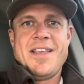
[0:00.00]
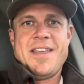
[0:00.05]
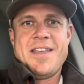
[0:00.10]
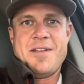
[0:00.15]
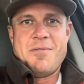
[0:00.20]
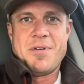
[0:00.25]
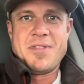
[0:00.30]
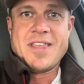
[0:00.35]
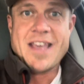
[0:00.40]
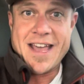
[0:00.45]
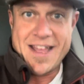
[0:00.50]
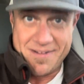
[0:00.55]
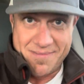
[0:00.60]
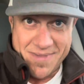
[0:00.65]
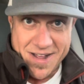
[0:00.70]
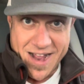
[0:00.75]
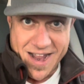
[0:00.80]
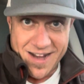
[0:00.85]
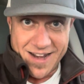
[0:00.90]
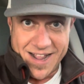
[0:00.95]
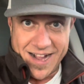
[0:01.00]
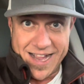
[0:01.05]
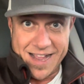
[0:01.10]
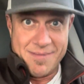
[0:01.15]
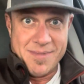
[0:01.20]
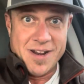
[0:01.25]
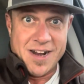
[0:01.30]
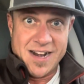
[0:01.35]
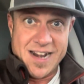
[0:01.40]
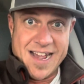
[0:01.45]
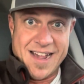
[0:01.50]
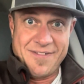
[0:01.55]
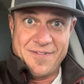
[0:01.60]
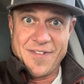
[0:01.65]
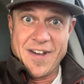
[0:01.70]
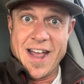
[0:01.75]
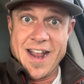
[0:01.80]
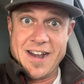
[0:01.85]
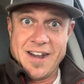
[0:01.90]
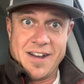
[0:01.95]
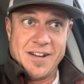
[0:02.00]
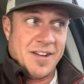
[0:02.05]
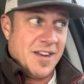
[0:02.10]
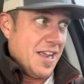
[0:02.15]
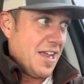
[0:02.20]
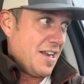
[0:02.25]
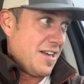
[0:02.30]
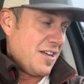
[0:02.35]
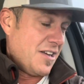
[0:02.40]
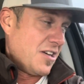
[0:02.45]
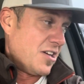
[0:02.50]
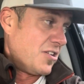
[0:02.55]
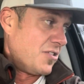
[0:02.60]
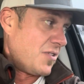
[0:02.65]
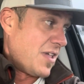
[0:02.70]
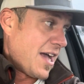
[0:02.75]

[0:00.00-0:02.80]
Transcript: with that in mind, like I'm in a knife fight, and you know,